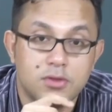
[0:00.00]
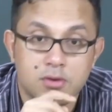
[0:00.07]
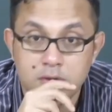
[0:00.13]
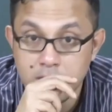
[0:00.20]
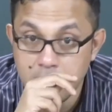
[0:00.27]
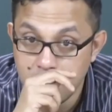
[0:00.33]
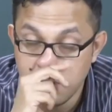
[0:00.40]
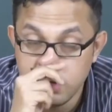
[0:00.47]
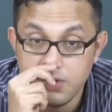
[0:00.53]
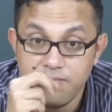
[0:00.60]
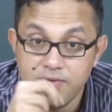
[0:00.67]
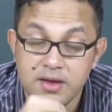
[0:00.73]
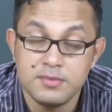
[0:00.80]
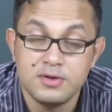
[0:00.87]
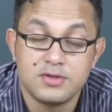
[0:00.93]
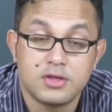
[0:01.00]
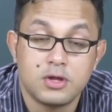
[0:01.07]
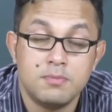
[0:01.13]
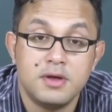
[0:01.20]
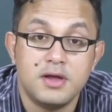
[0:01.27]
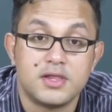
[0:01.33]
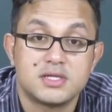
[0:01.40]
so all the females
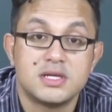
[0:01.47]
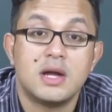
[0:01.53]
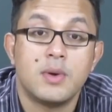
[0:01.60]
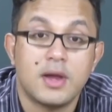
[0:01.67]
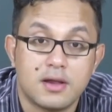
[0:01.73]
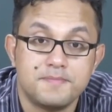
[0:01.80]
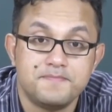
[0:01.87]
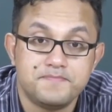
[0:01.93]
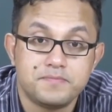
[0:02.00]
could be hysteric